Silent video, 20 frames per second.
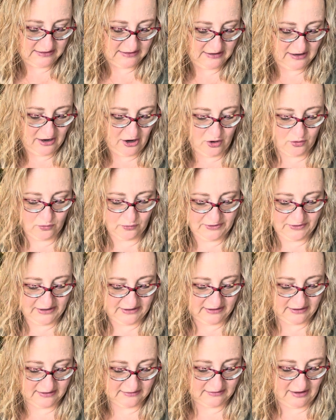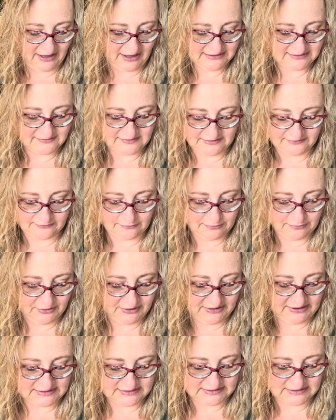Oh, really? Lots of different
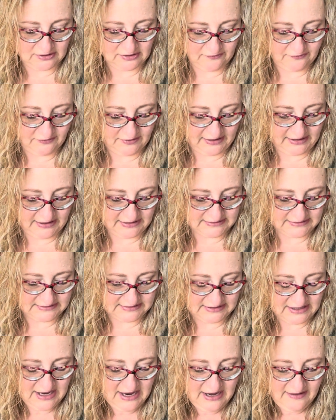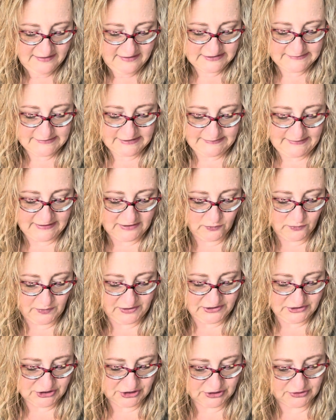pretty snowflakes. This must be the
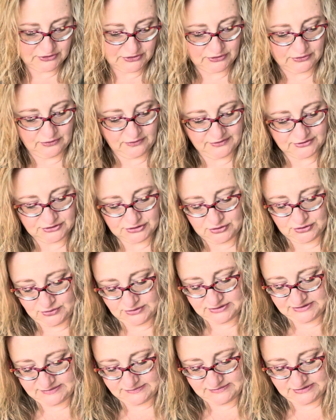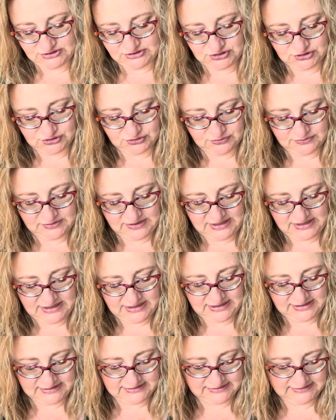winter doodle. There's Christmas
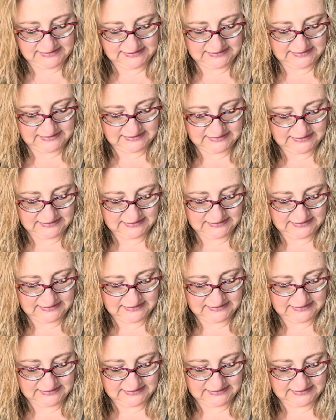trees.